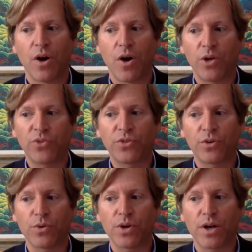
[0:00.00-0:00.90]

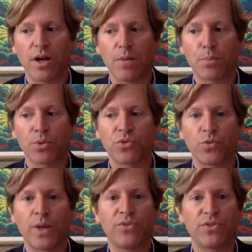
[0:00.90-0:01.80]
also a
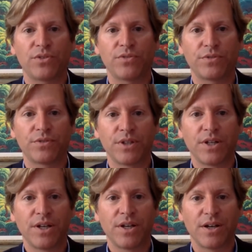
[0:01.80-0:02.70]
persuasive
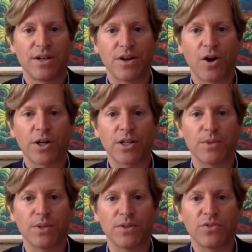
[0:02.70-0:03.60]

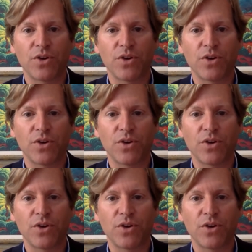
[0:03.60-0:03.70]
argument.